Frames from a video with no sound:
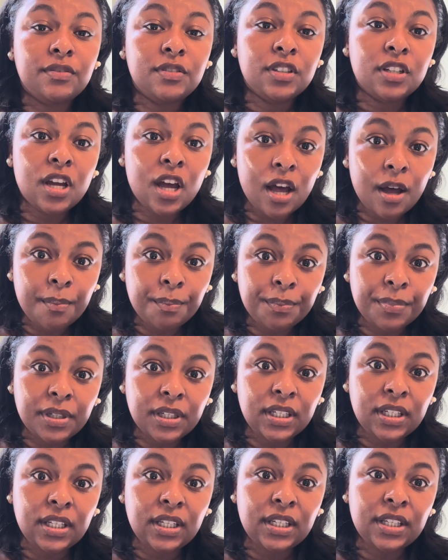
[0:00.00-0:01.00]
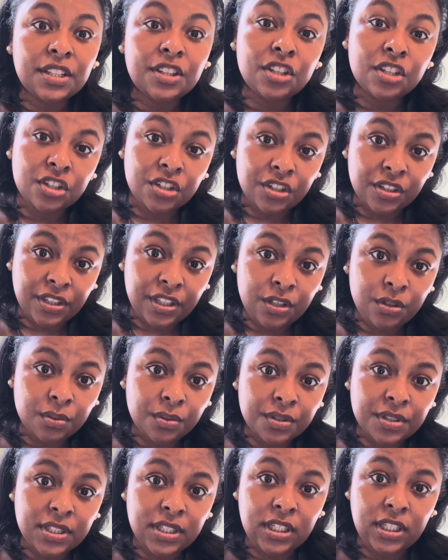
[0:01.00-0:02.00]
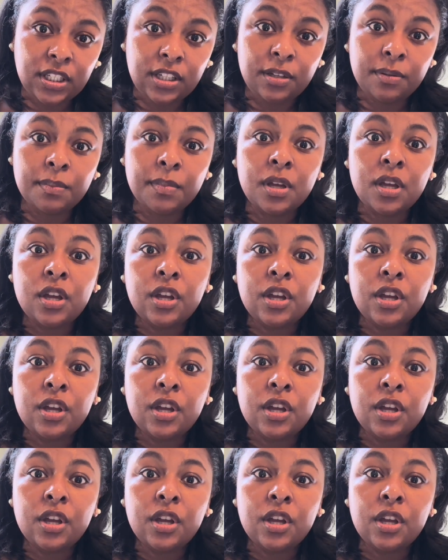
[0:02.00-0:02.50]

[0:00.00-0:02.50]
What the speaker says: company, their legal team,